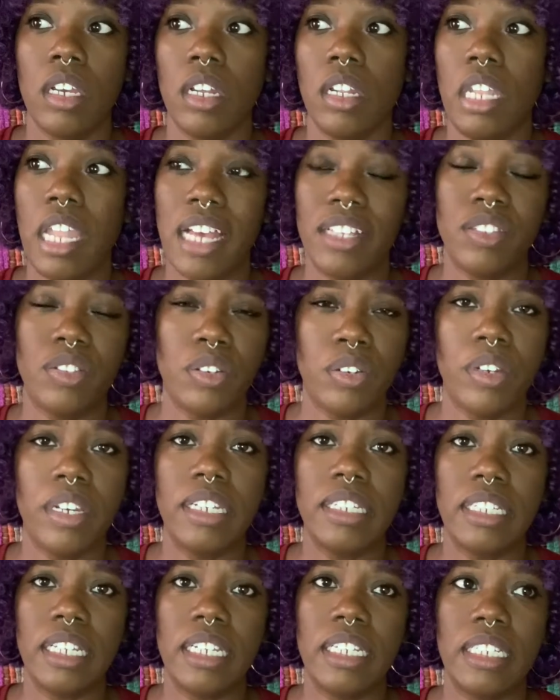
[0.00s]
not so great
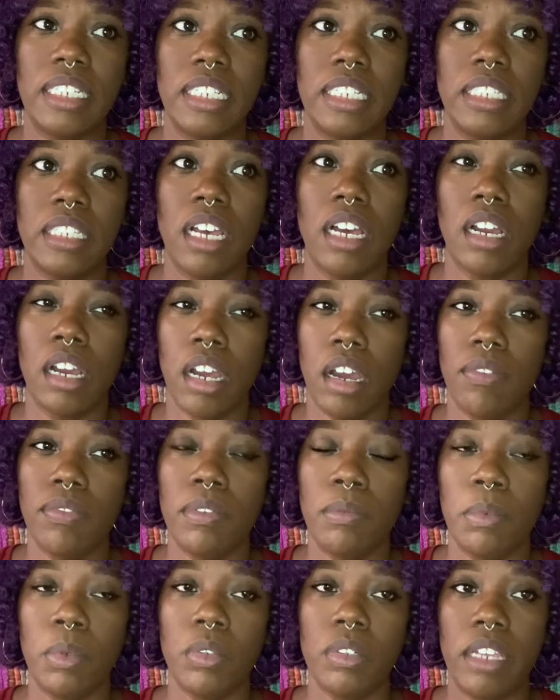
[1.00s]
days,
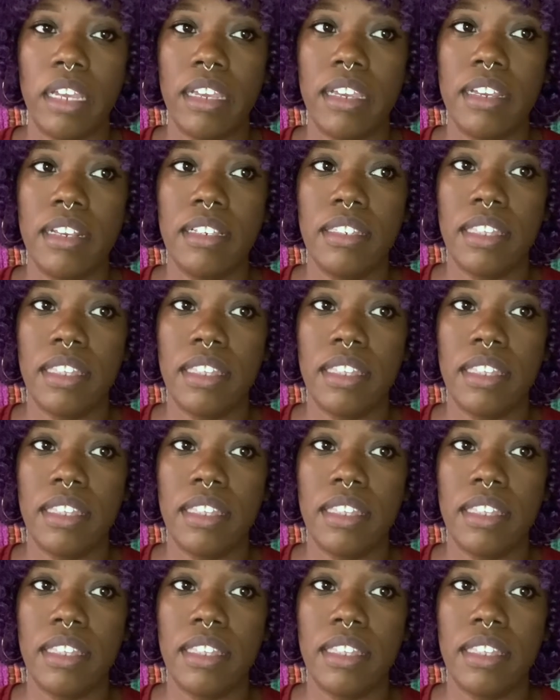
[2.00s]
uncomfortable days,